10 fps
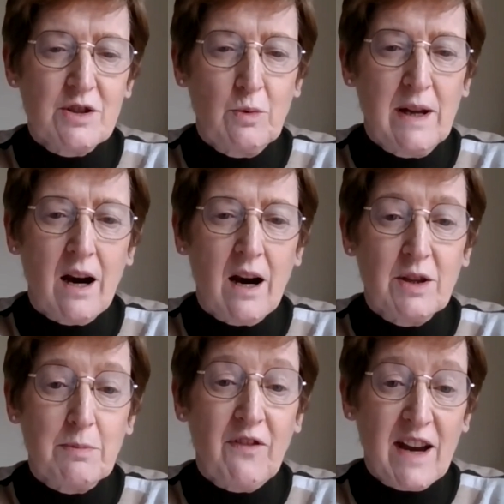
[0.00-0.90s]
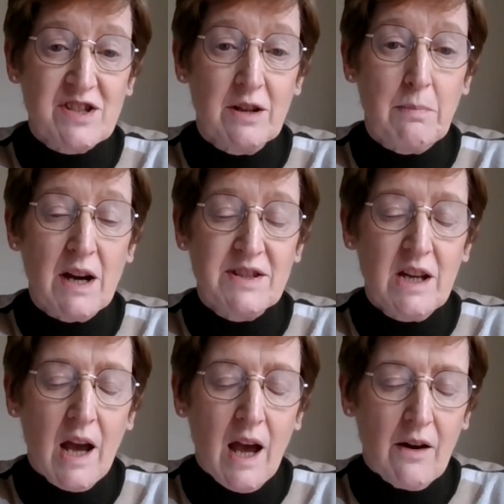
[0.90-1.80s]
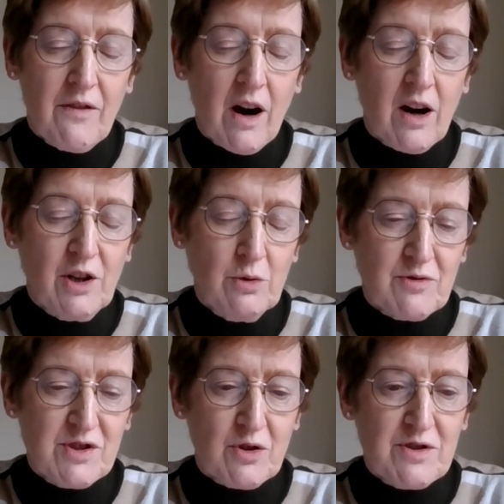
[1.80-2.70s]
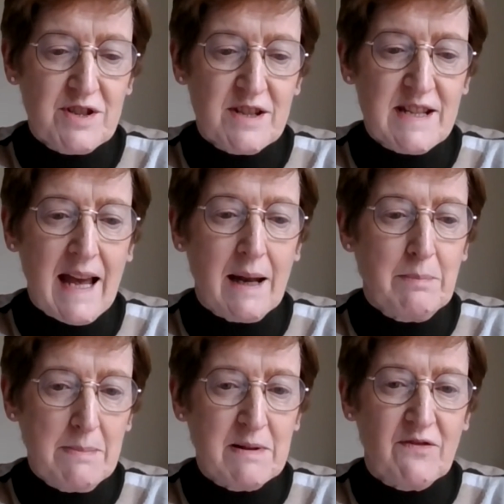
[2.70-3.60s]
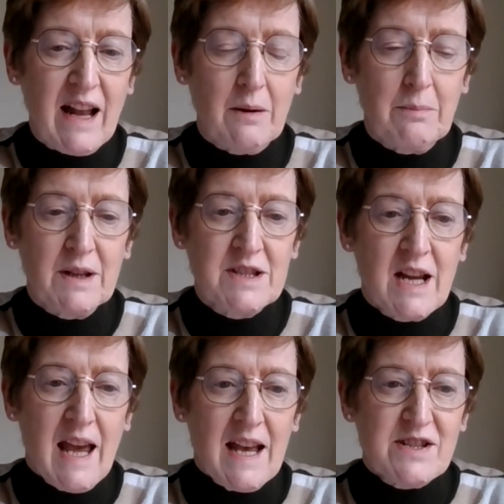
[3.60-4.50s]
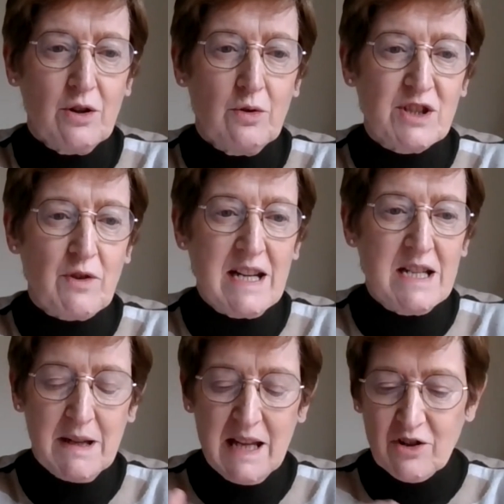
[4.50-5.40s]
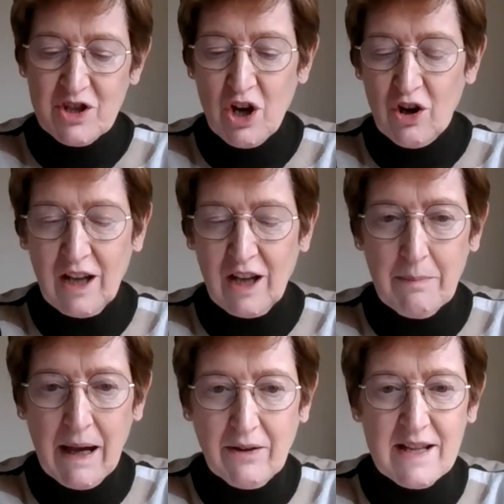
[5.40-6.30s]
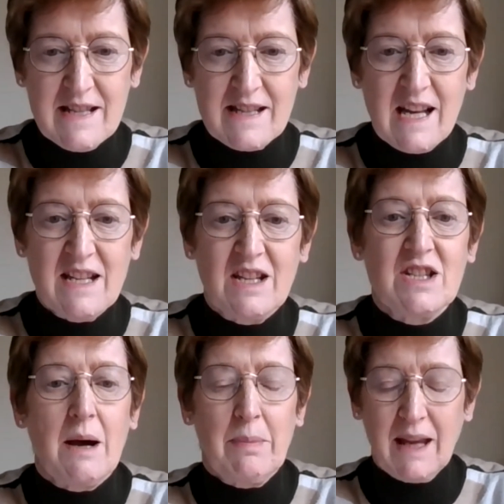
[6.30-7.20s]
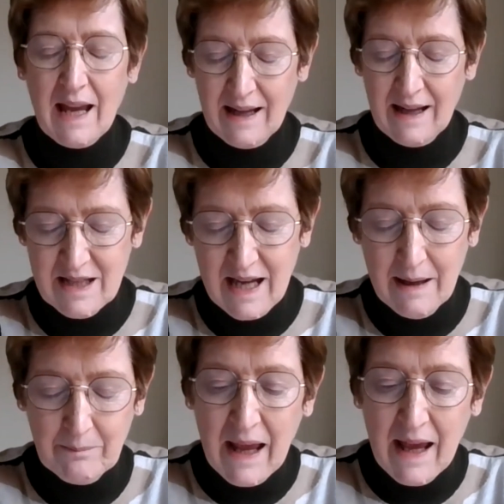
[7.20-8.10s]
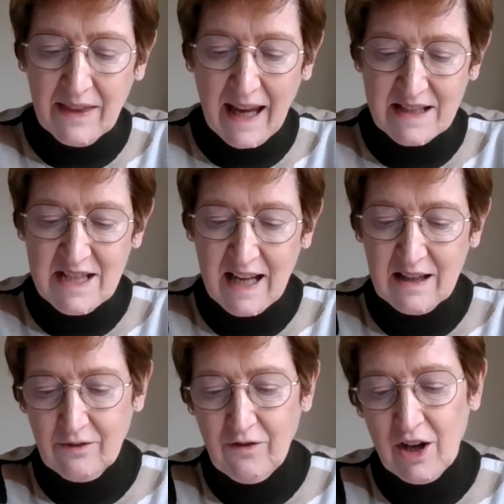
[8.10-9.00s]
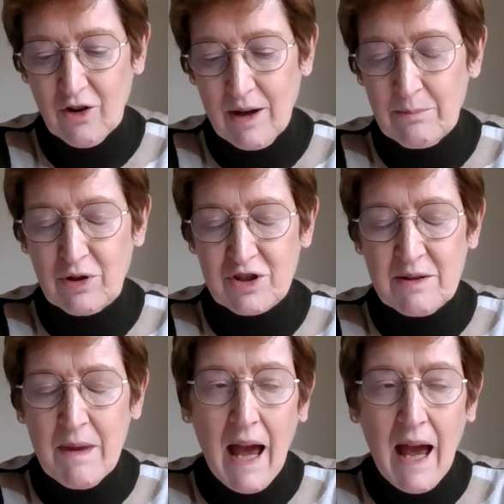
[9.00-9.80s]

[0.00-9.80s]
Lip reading: So we are the professional body for human resources and people development. So it's great to be here talking about this exciting topic. And thanks, Declan, for your input.